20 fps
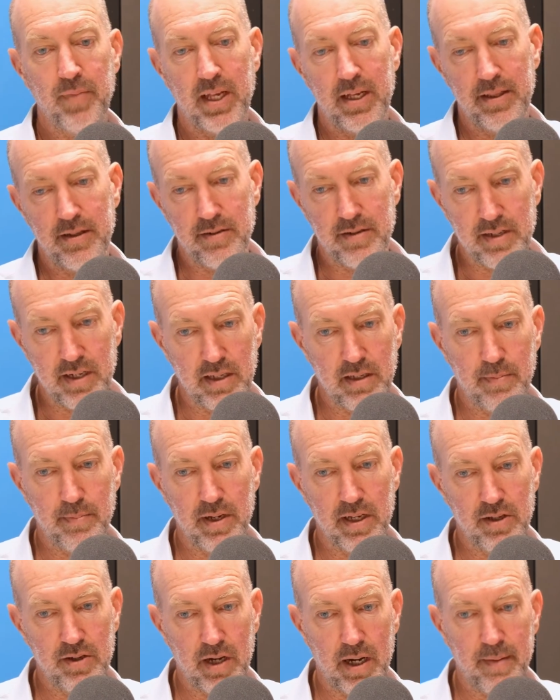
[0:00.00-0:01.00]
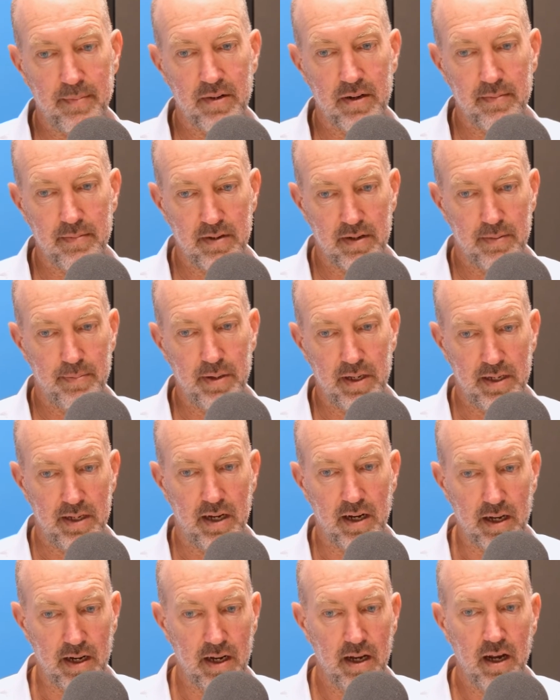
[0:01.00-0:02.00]
there's such a big job to be
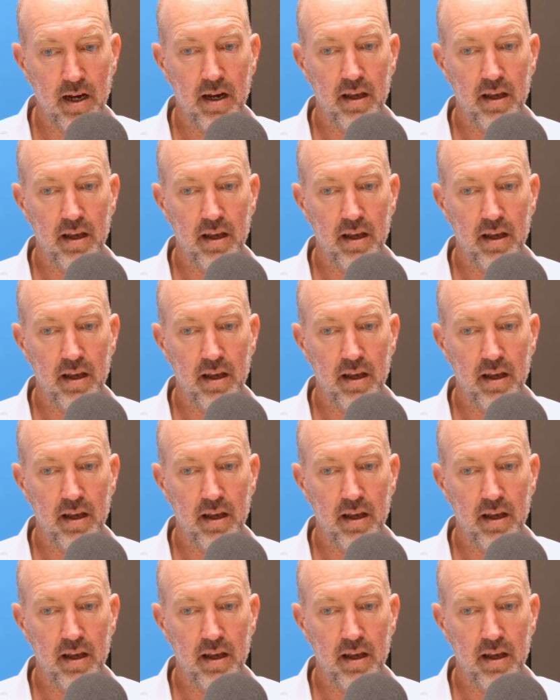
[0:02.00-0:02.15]
done.